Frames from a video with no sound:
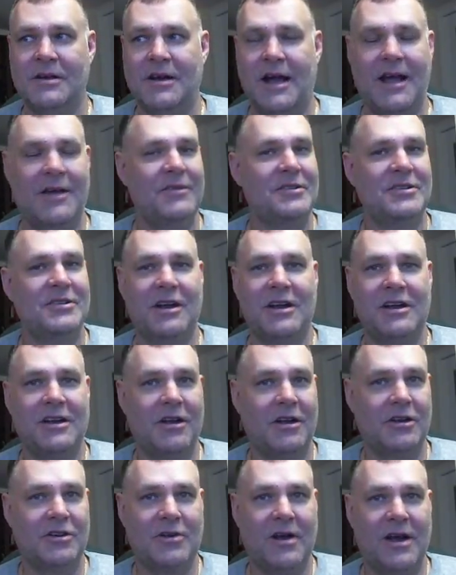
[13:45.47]
I haven't done any
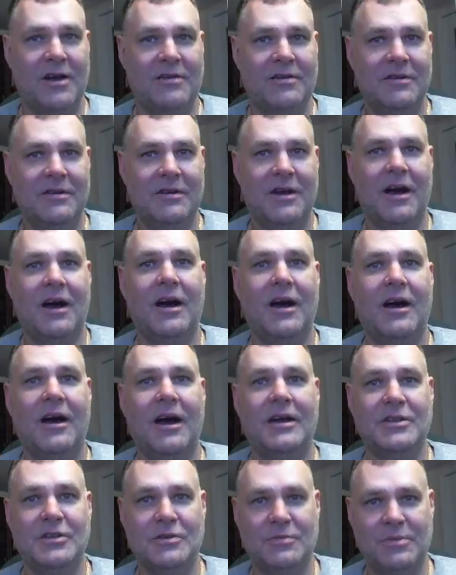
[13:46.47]
underground.
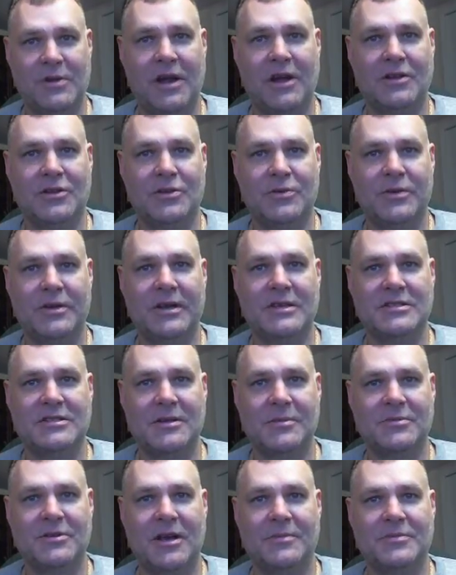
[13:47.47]
I do plan on doing it
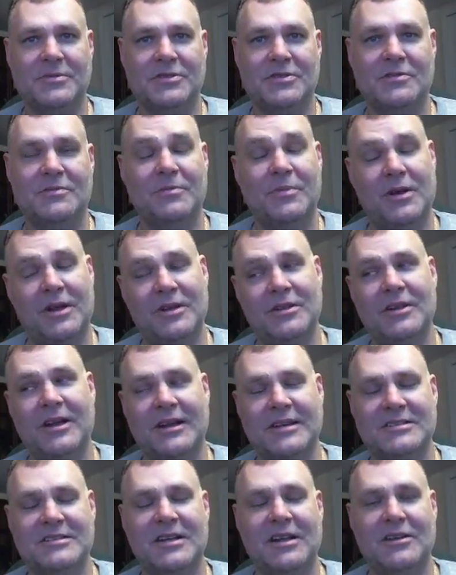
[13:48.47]
sometime soon, but
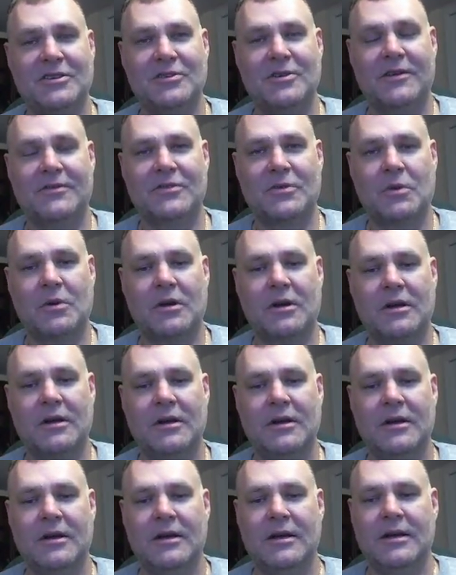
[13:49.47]
like I said, I do have to work.
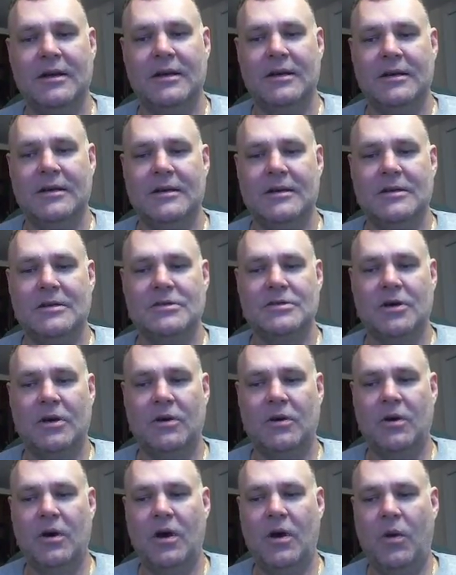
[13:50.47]

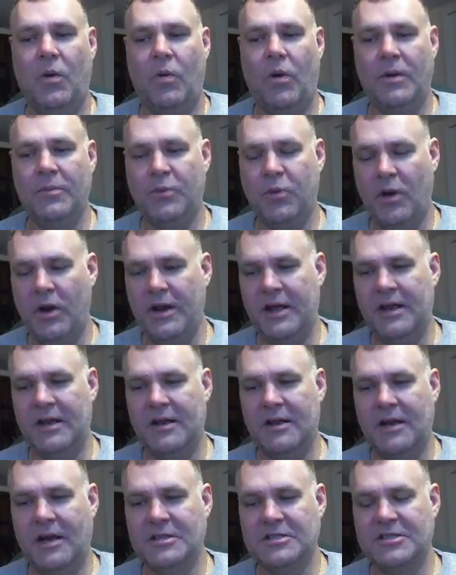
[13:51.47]
So 1.8 in
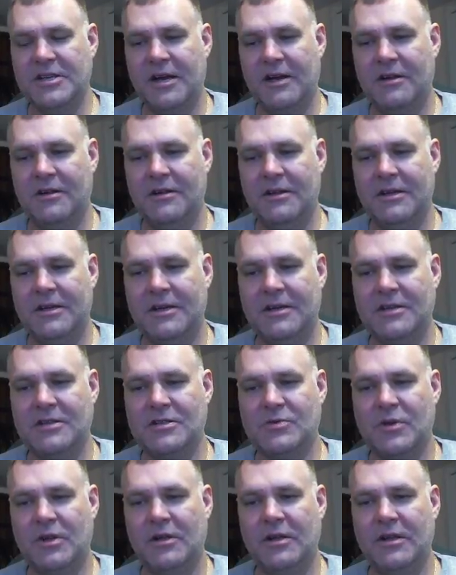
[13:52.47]
a nutshell
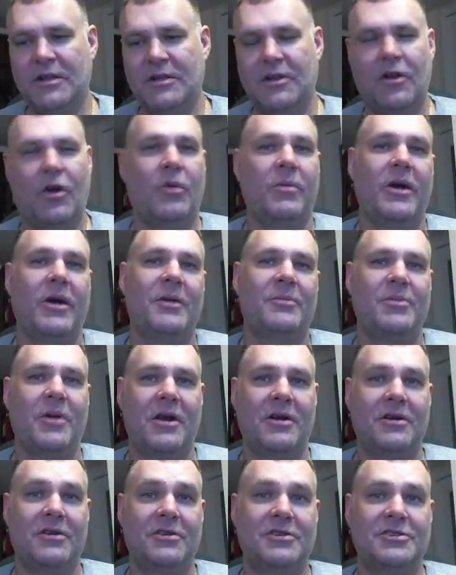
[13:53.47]
is really the Nomad
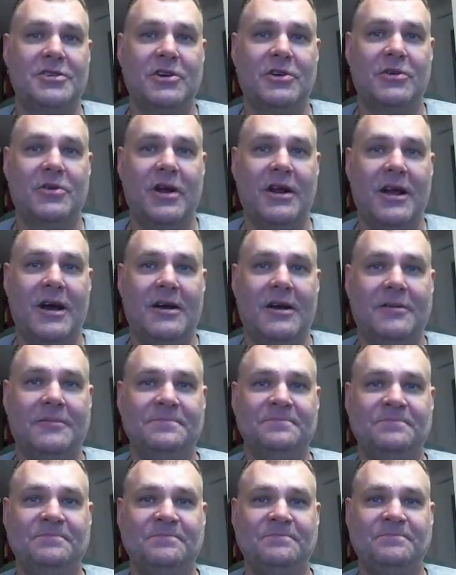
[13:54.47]
Predator show right now.
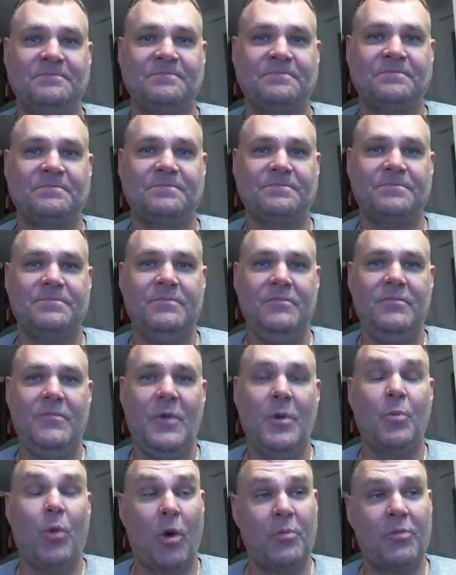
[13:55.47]

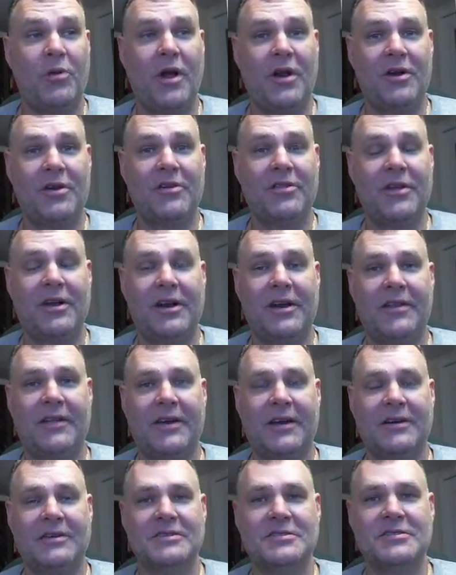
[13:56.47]
More Predator than anything
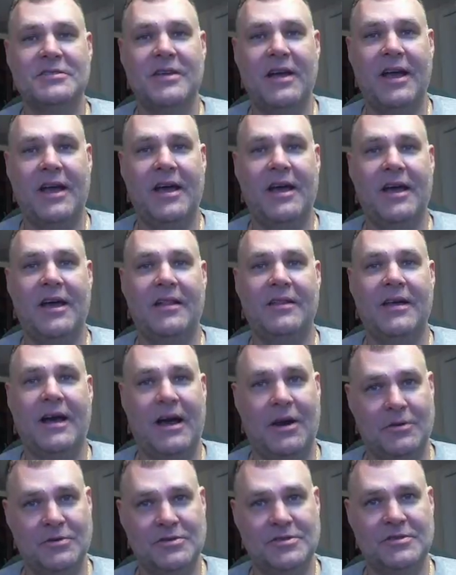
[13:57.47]
else, and the
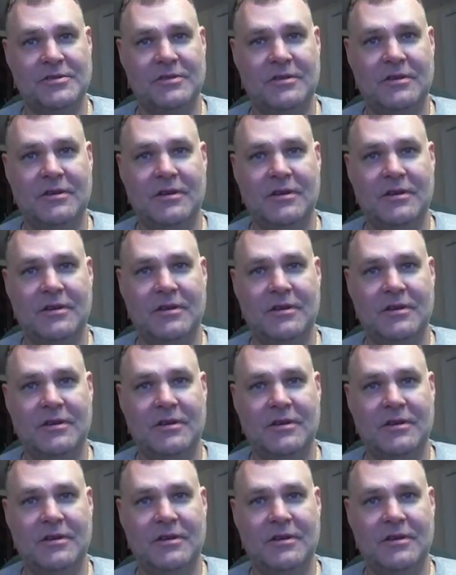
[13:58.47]
house.